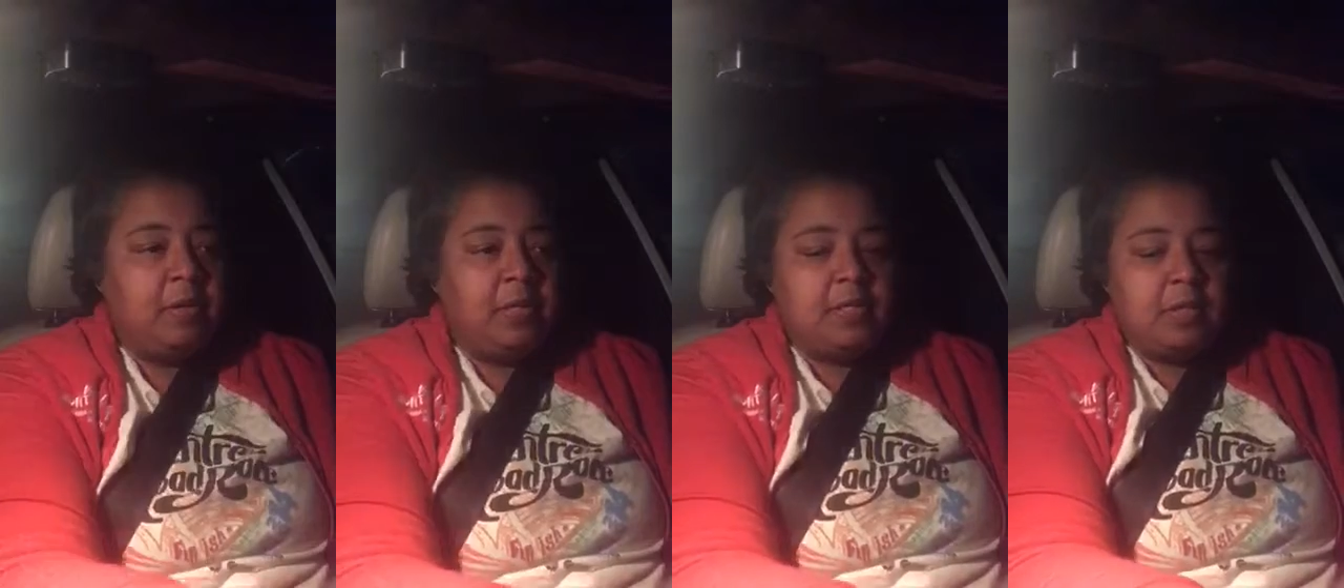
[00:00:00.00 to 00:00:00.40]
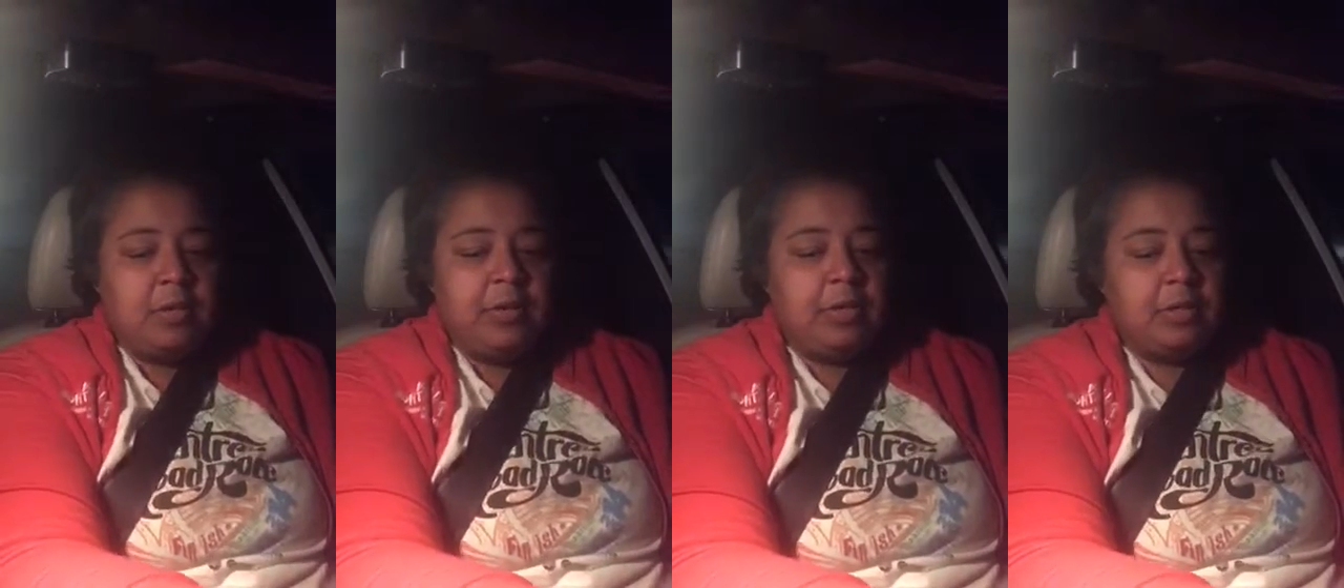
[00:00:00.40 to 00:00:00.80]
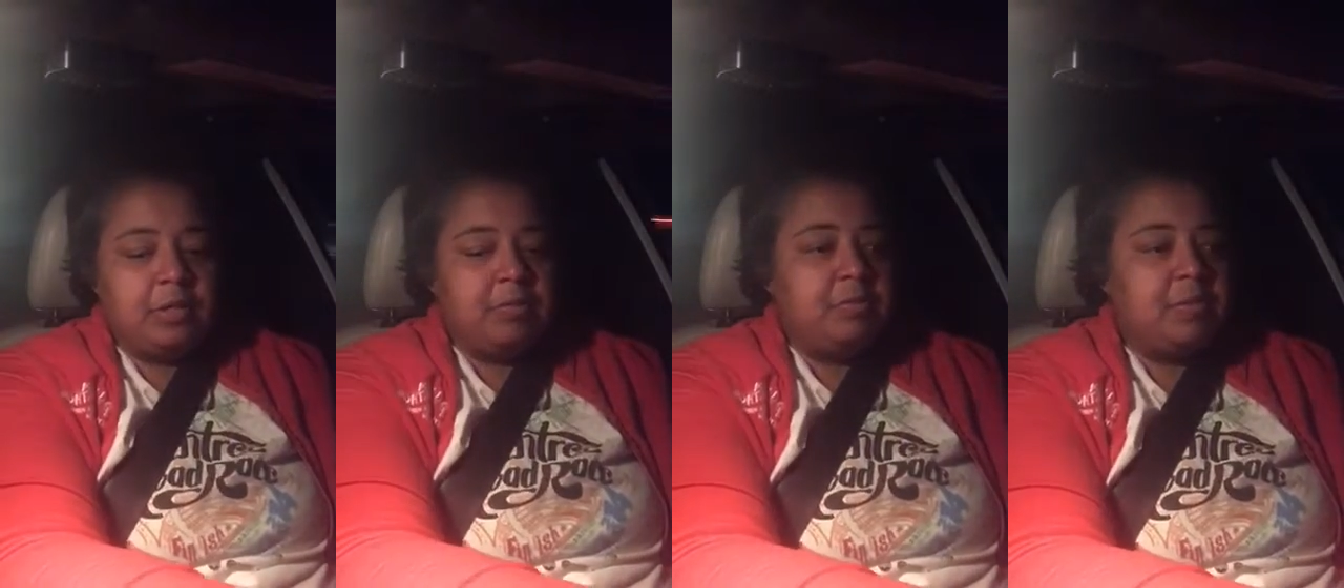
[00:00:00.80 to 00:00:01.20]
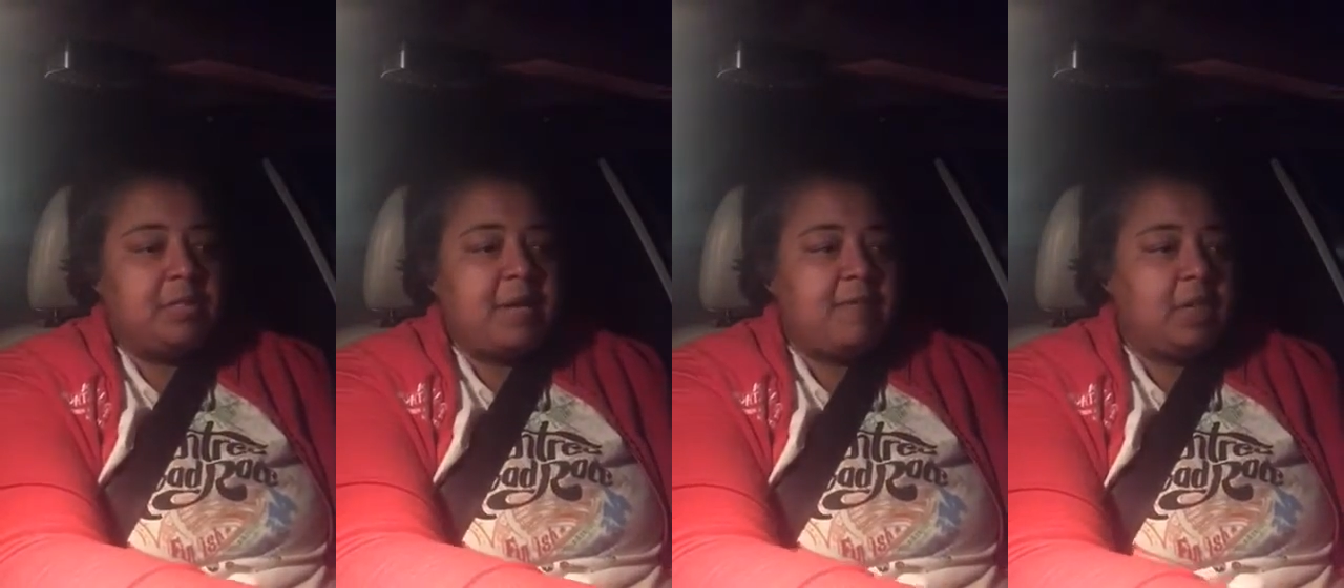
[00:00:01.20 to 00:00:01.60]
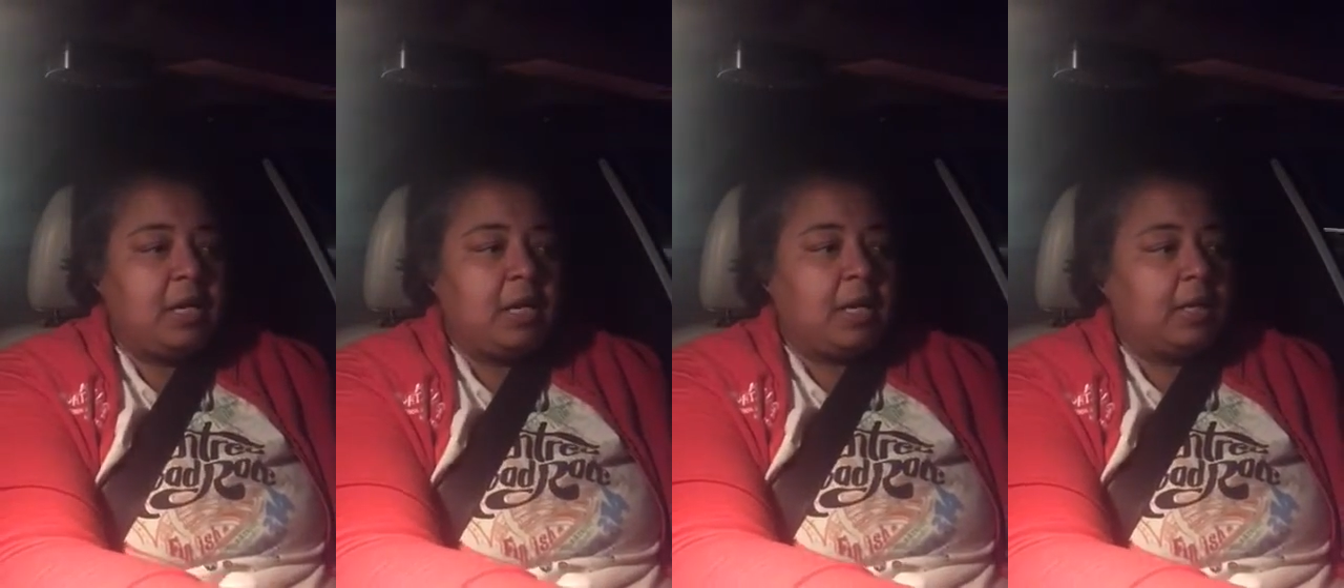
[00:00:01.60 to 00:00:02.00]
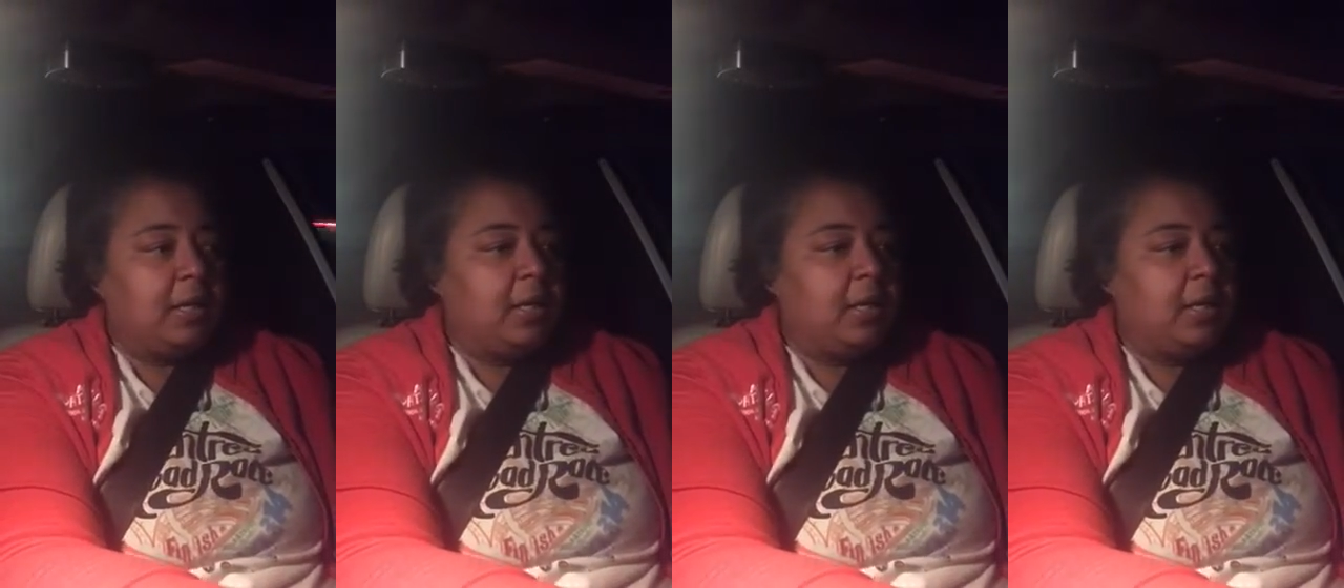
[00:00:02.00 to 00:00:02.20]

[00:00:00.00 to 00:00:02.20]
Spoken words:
It's going on 7 o'clock,